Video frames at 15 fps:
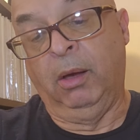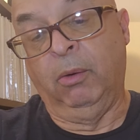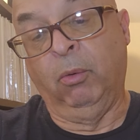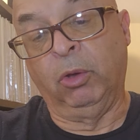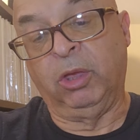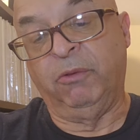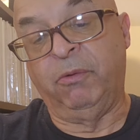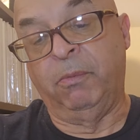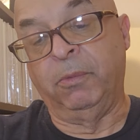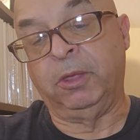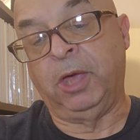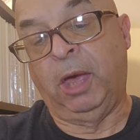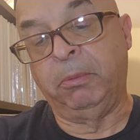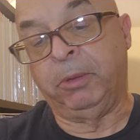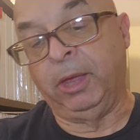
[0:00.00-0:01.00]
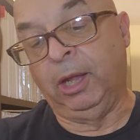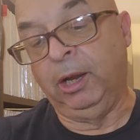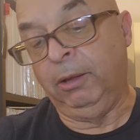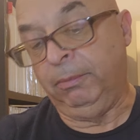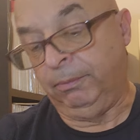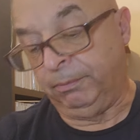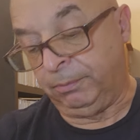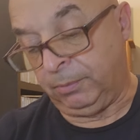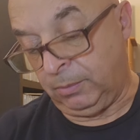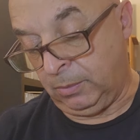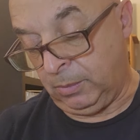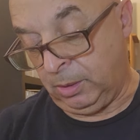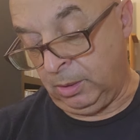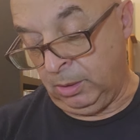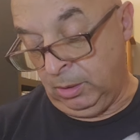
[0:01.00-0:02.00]
Also from the same seller,
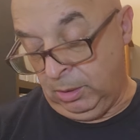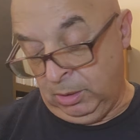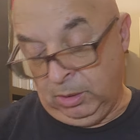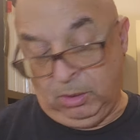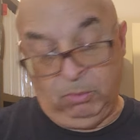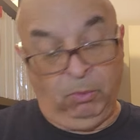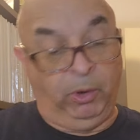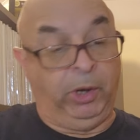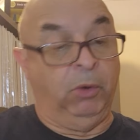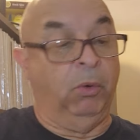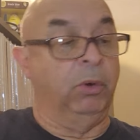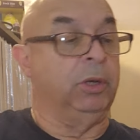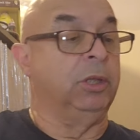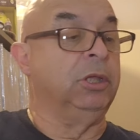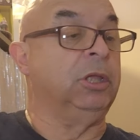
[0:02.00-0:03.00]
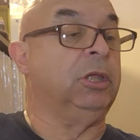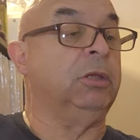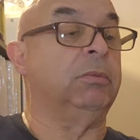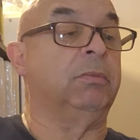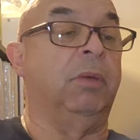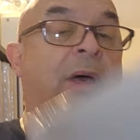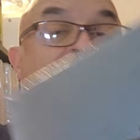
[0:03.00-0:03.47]
Ronnie Hawkins.